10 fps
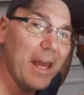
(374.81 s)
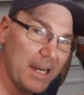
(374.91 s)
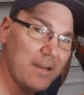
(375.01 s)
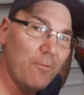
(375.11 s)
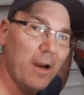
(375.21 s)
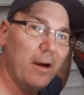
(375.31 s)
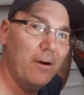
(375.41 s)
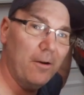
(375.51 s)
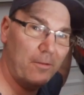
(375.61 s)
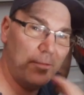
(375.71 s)

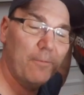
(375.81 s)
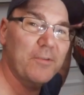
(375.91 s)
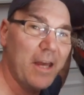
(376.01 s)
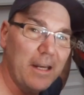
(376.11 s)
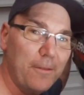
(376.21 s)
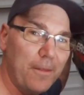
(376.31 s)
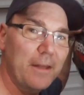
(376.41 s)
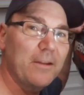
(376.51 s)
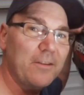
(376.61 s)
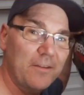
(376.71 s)
anywhere there was
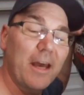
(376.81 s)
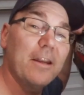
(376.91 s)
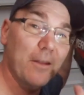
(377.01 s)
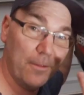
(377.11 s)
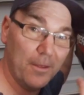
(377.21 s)
anything that said,